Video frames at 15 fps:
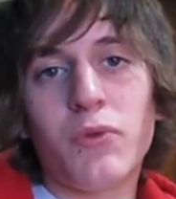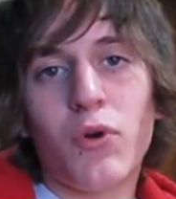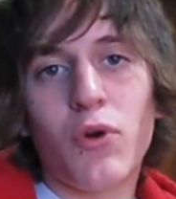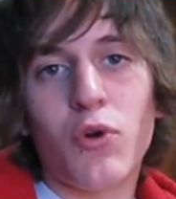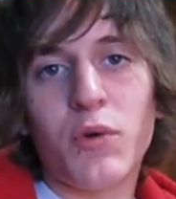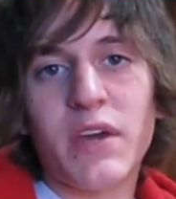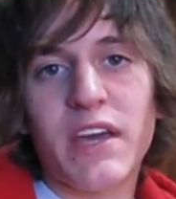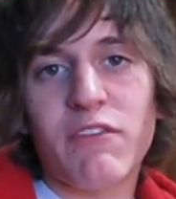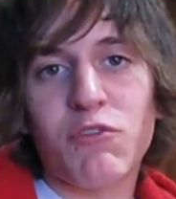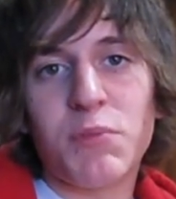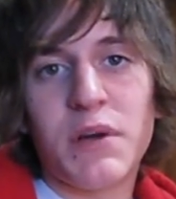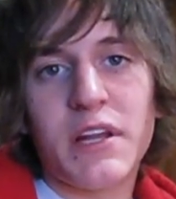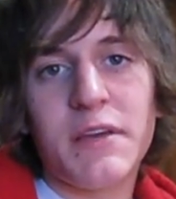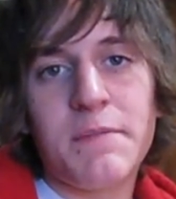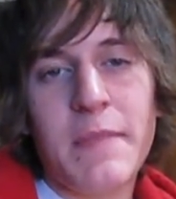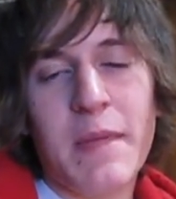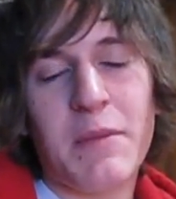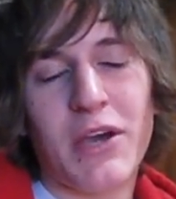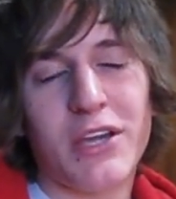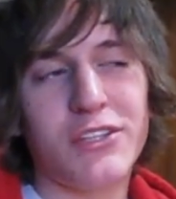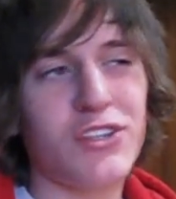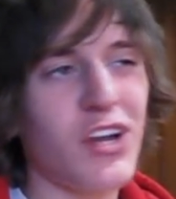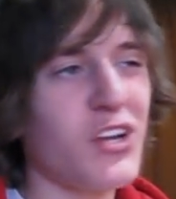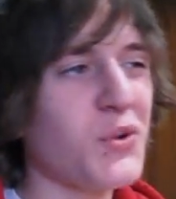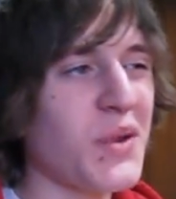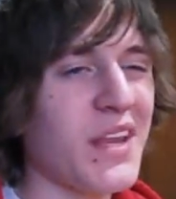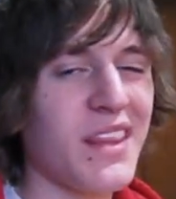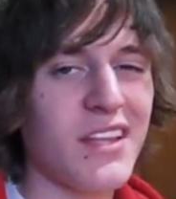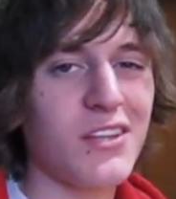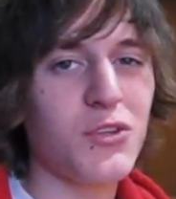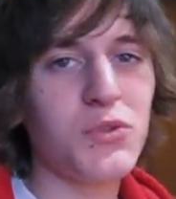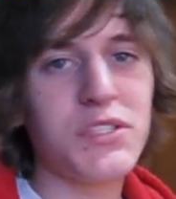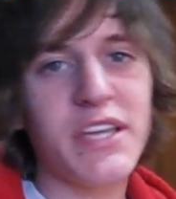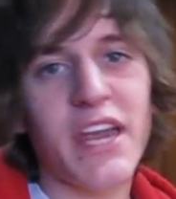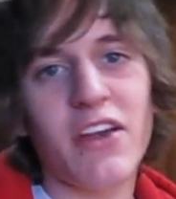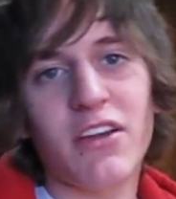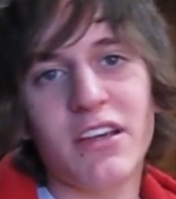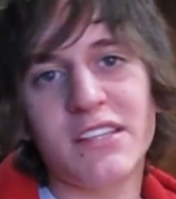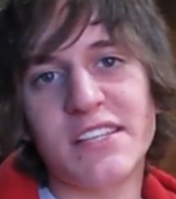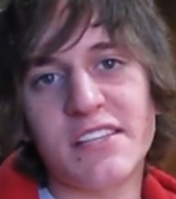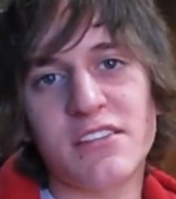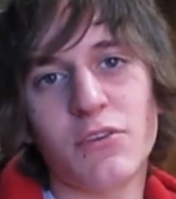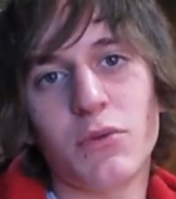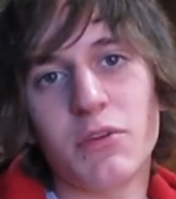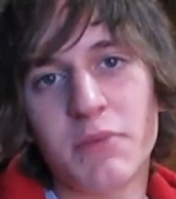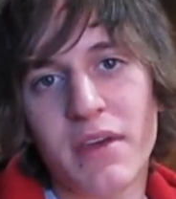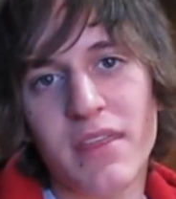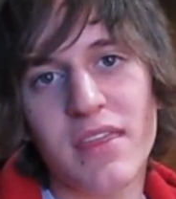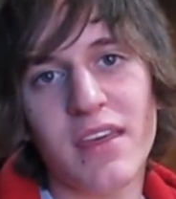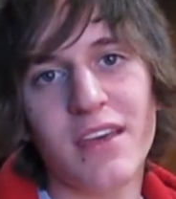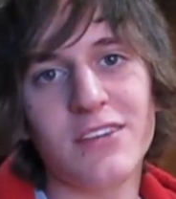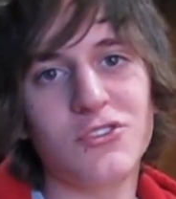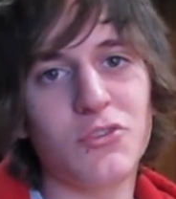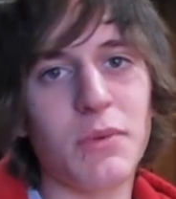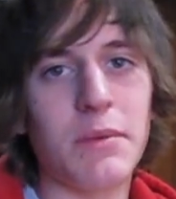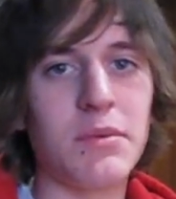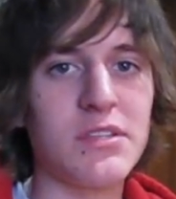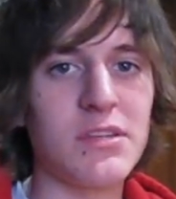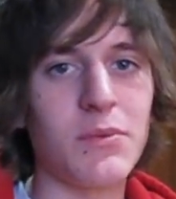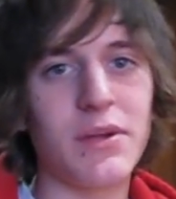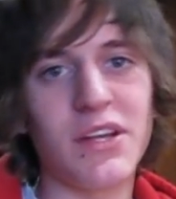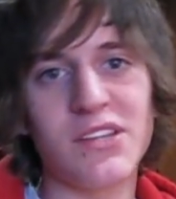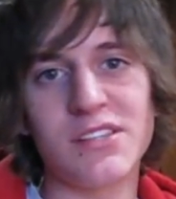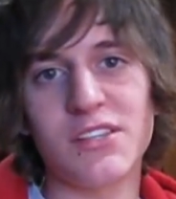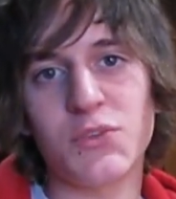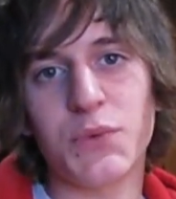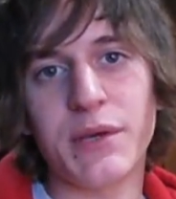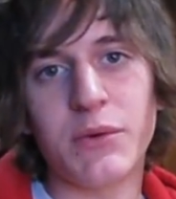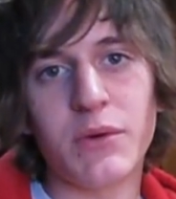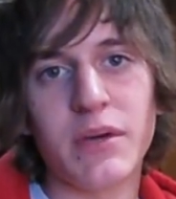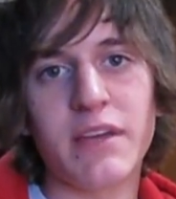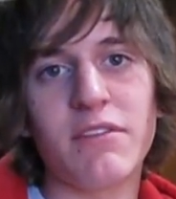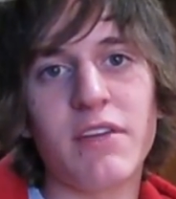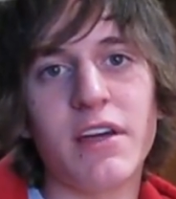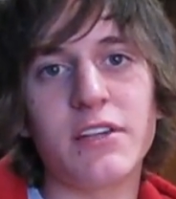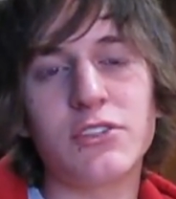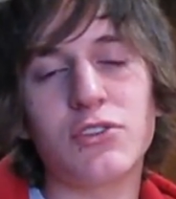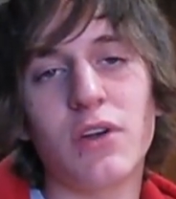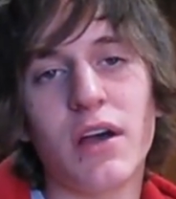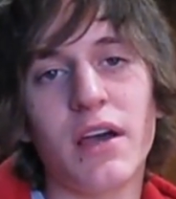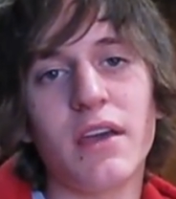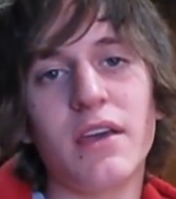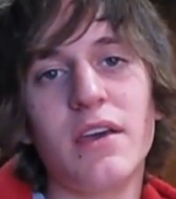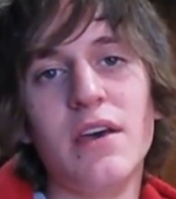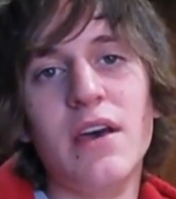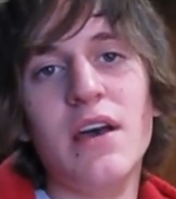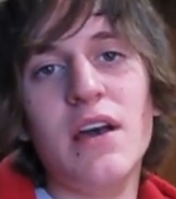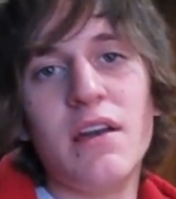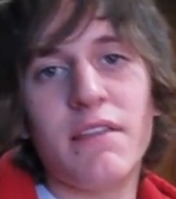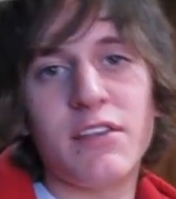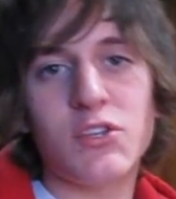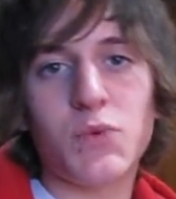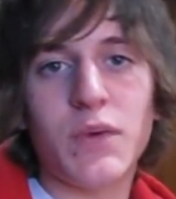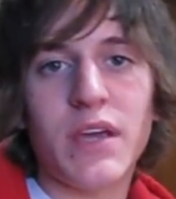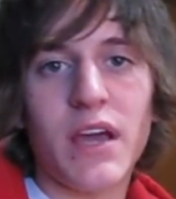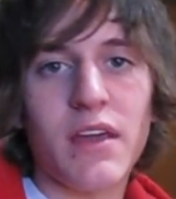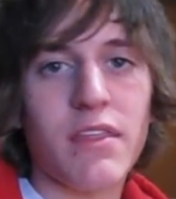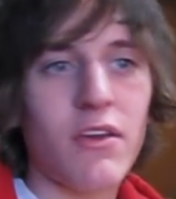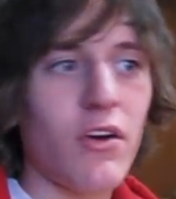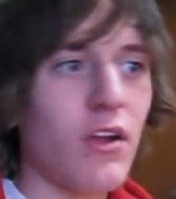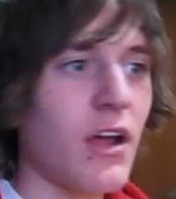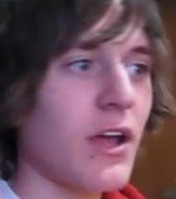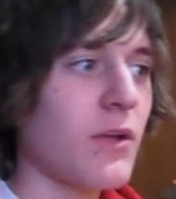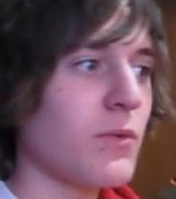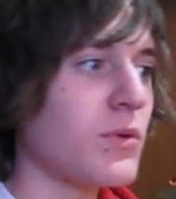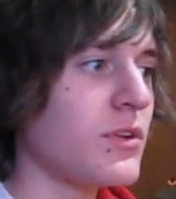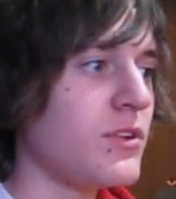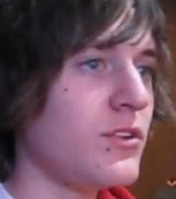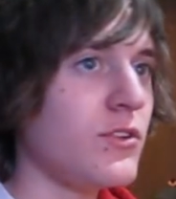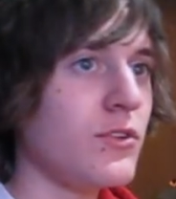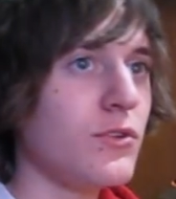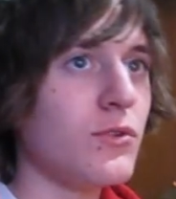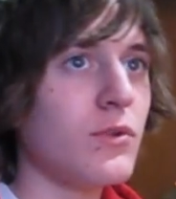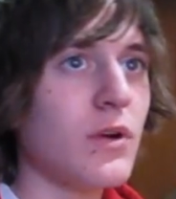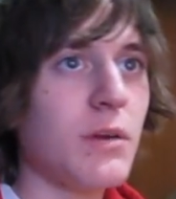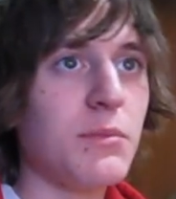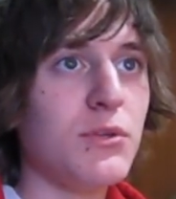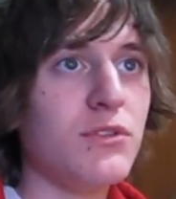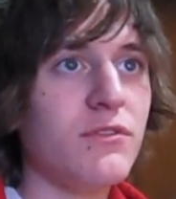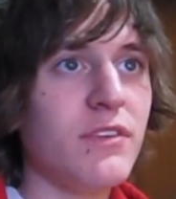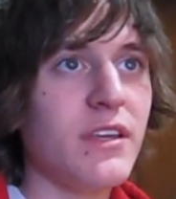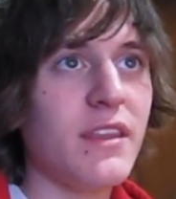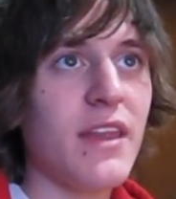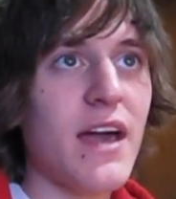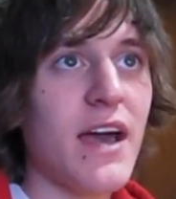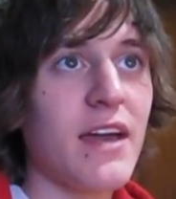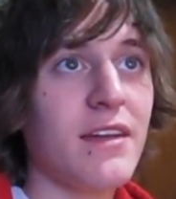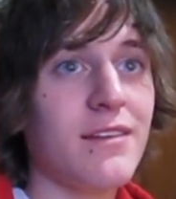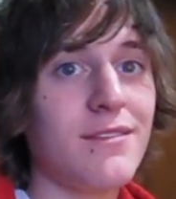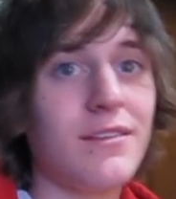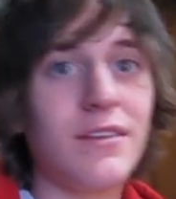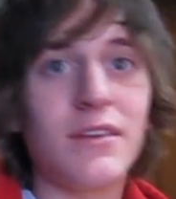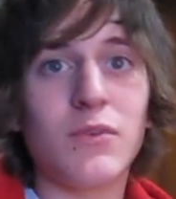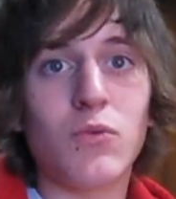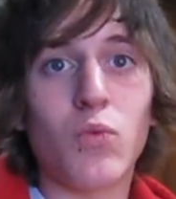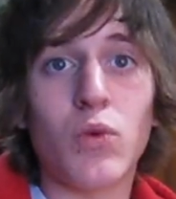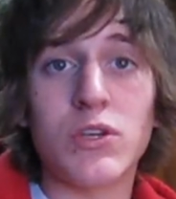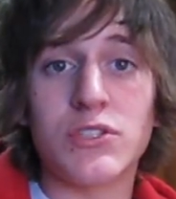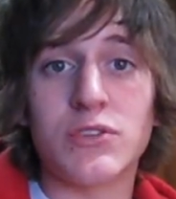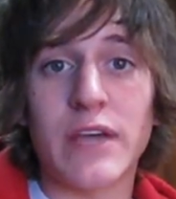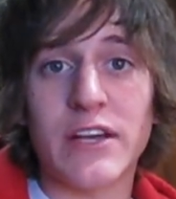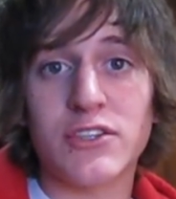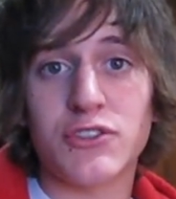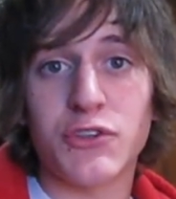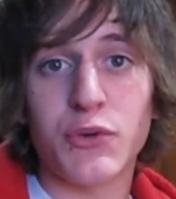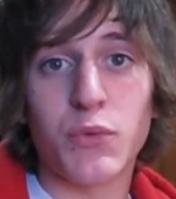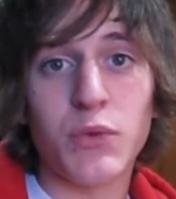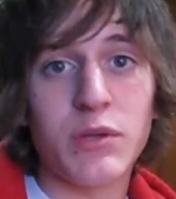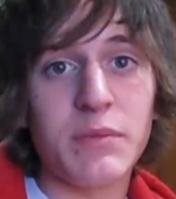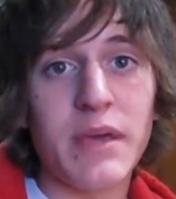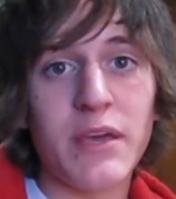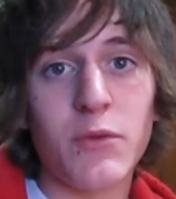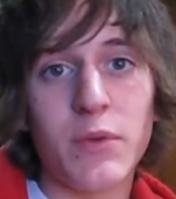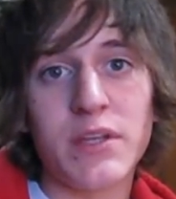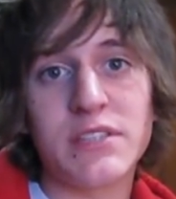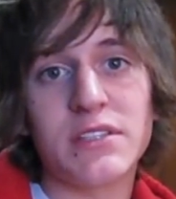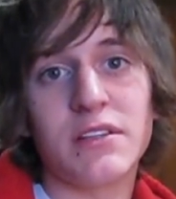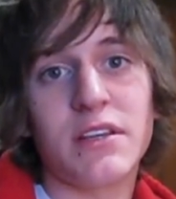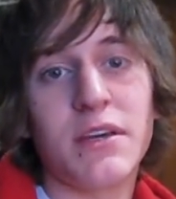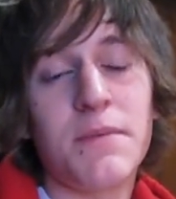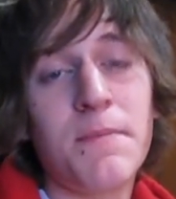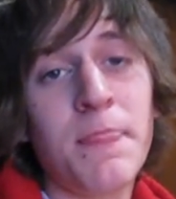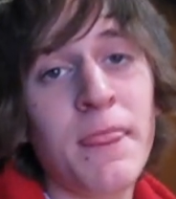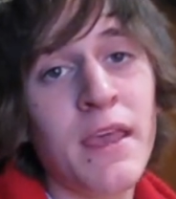Horror Week, everybody. I'm not going to try to do anything too scary because that's not really my thing, so maybe someone else this week will give that a try. This week I thought I would do a movie that was actually remade recently.